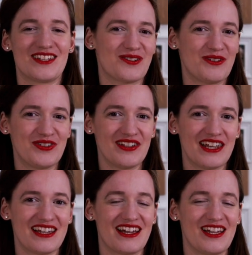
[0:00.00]
So I feel
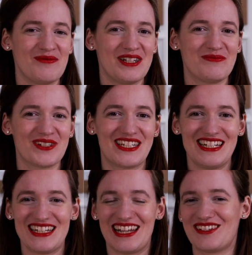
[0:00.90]
like I'm in a
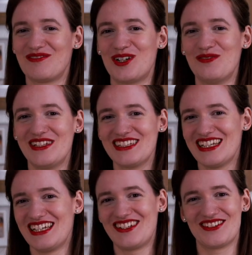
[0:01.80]
position at the moment
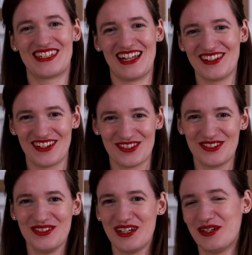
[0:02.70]
to tell
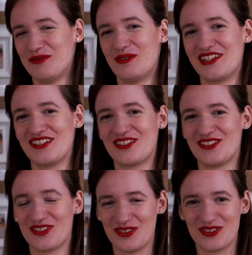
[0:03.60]
you what you
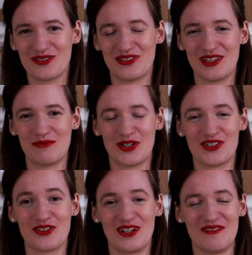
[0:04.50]
could do to feel more
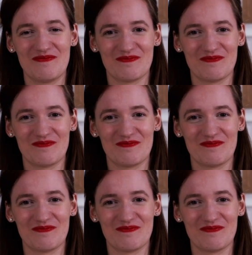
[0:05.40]
joy.